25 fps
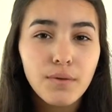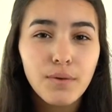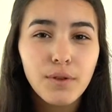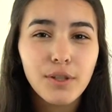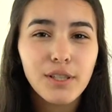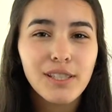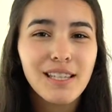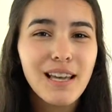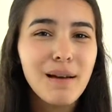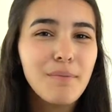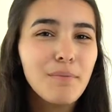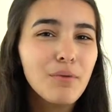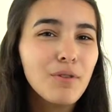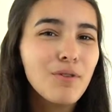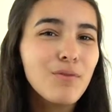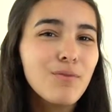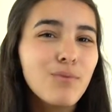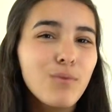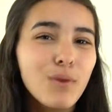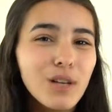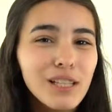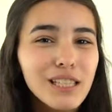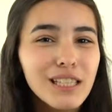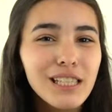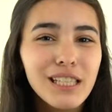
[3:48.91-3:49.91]
For example,
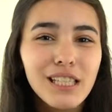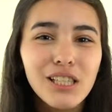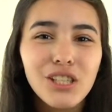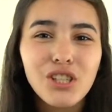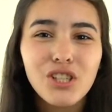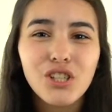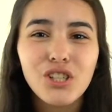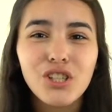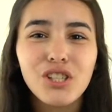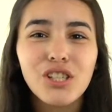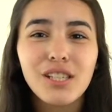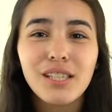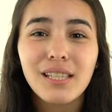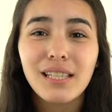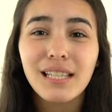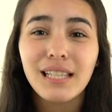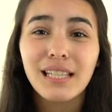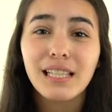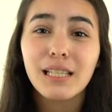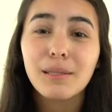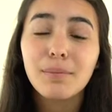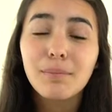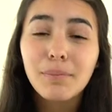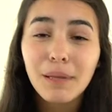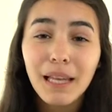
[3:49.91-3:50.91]
if one teacher doesn't
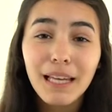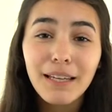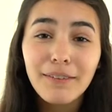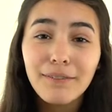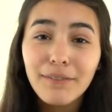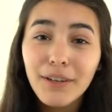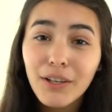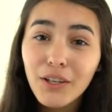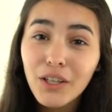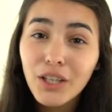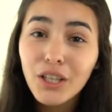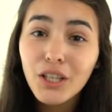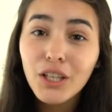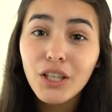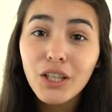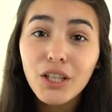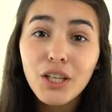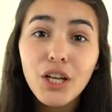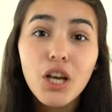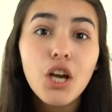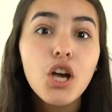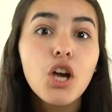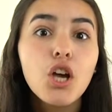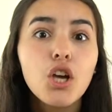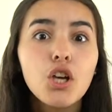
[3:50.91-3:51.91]
explain very
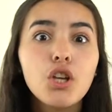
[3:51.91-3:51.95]
good,